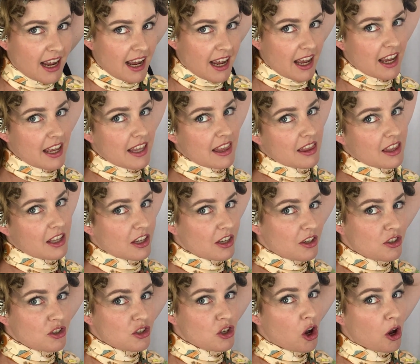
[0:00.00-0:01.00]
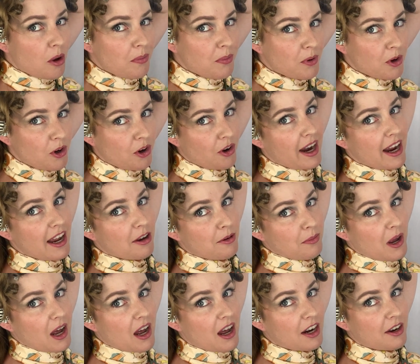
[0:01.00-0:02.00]
in the top crown
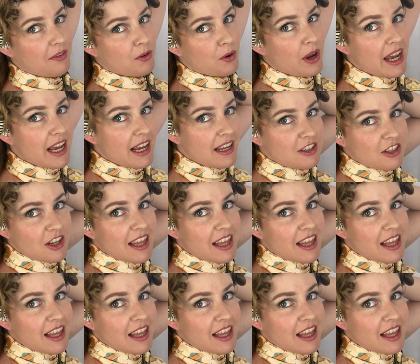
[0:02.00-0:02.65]
part of your head. So